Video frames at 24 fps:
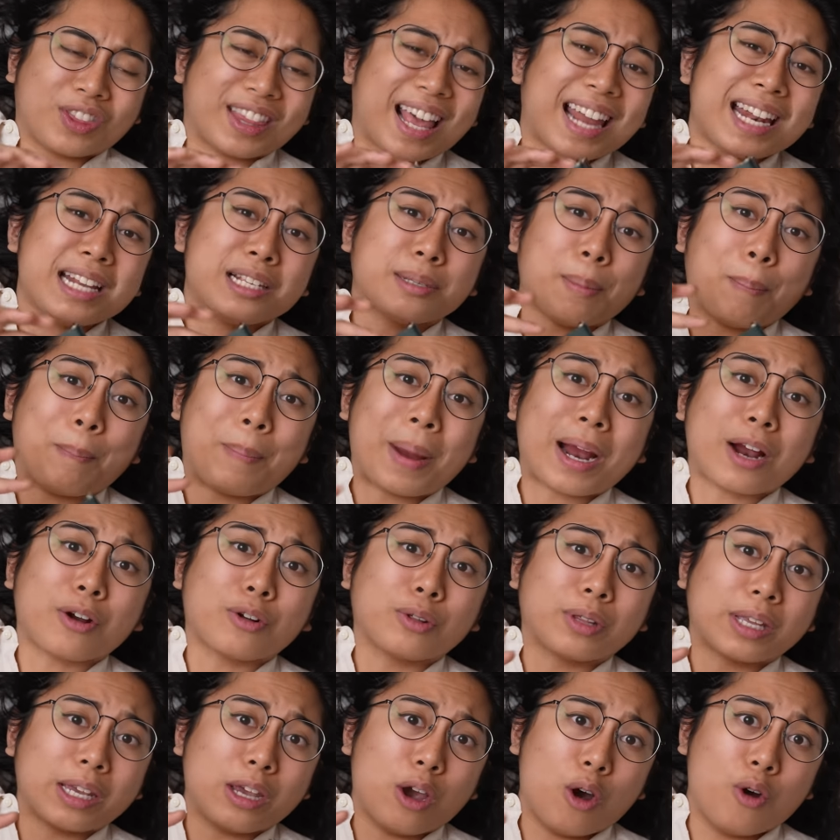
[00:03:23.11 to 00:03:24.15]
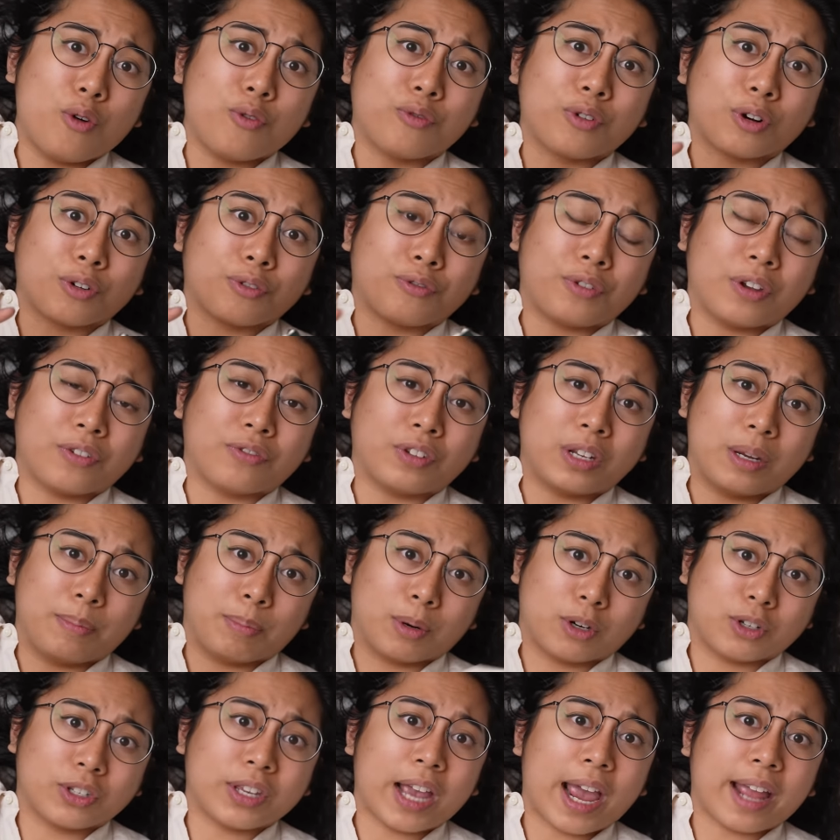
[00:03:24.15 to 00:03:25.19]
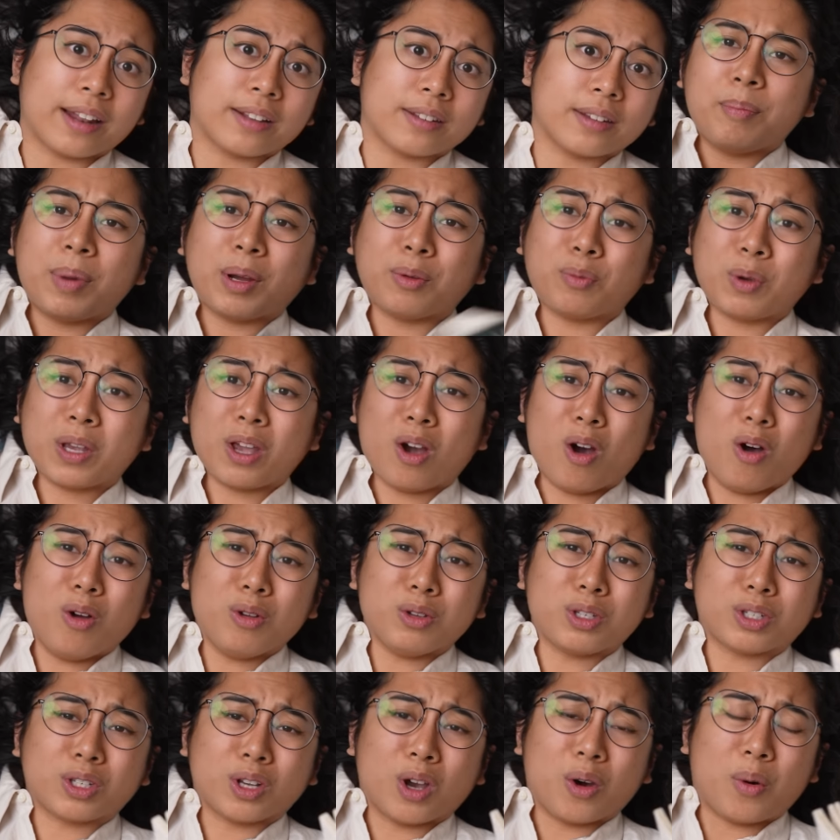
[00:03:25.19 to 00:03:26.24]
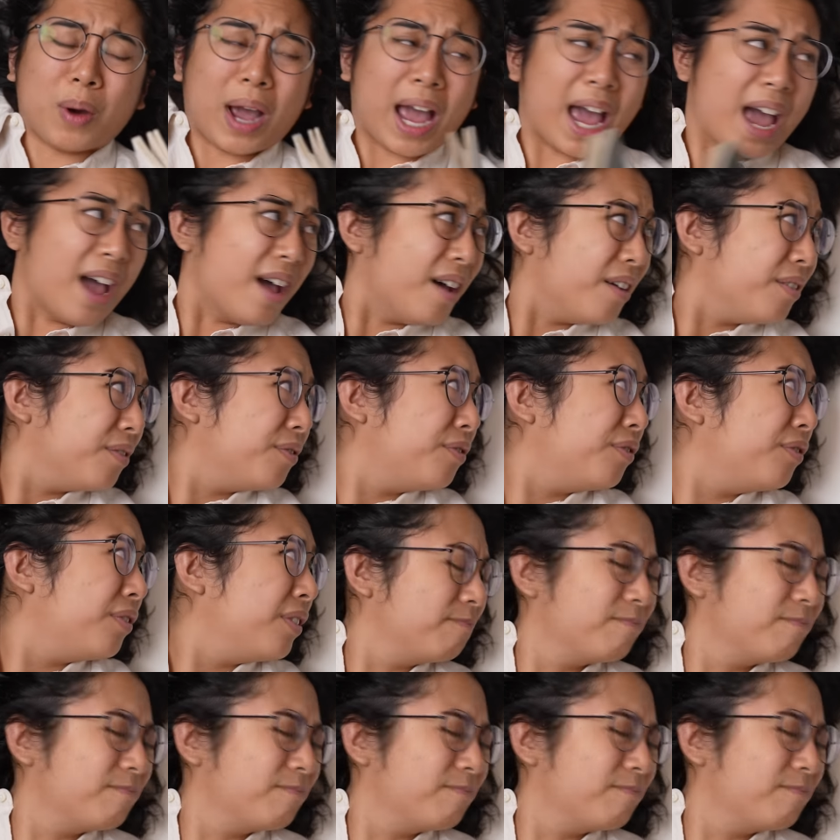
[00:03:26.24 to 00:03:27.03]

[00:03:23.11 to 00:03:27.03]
That is barely over 50%. But we also have